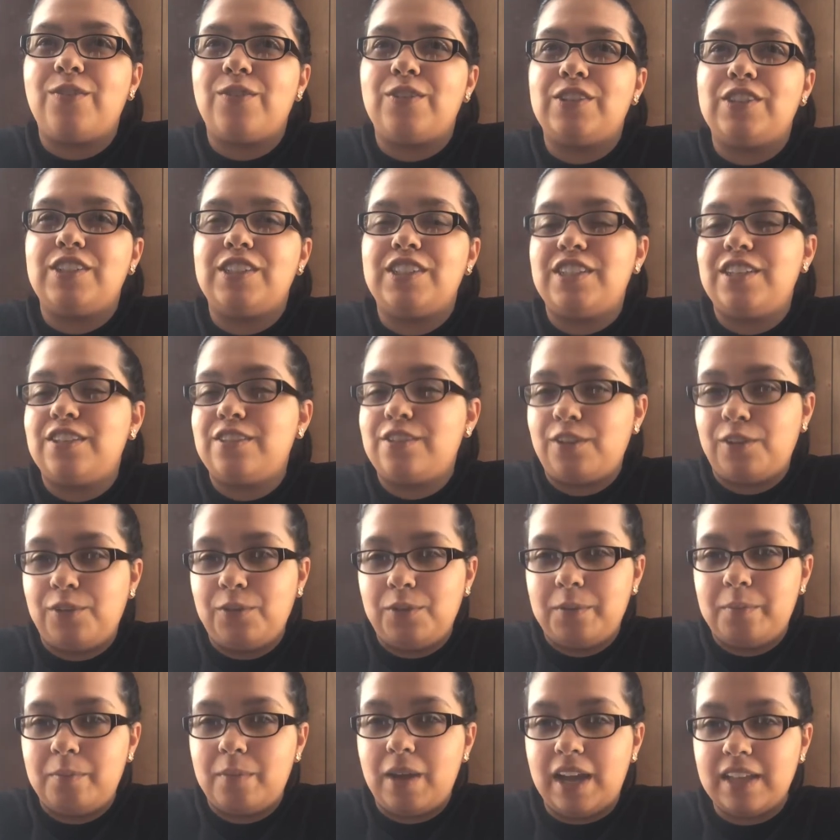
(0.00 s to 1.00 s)
When she sees her
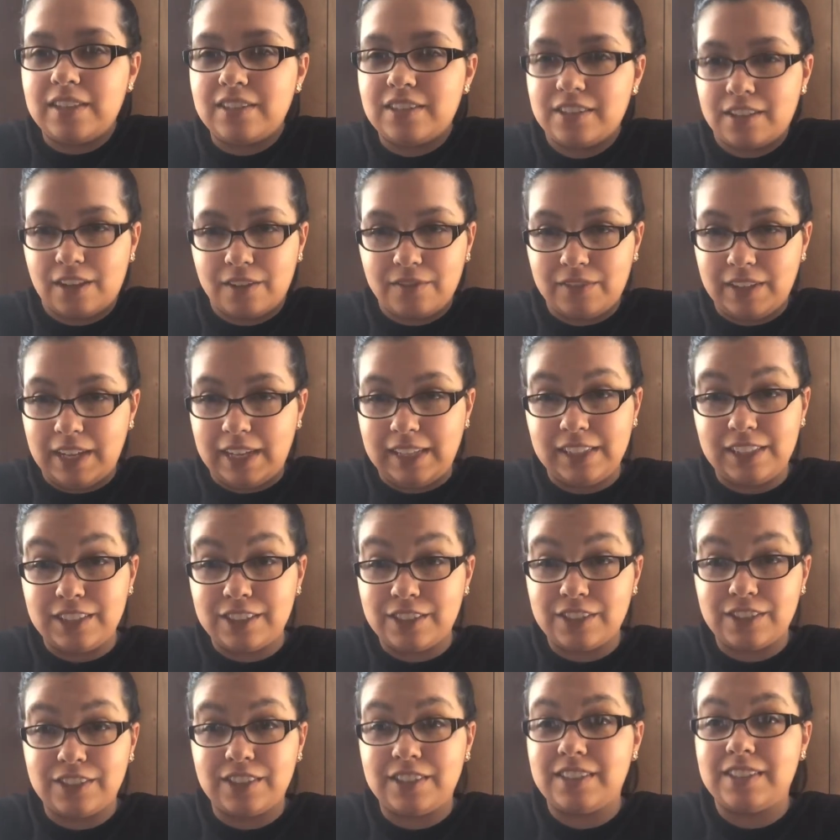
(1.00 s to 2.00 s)
doing bad stuff, Lila
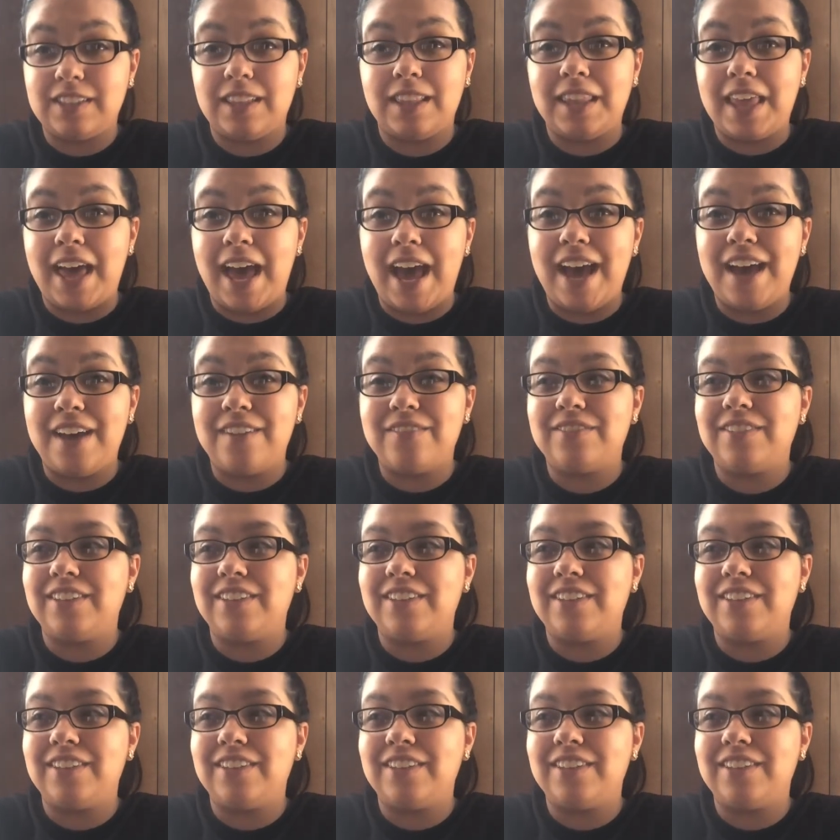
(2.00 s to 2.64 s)
starts to laugh.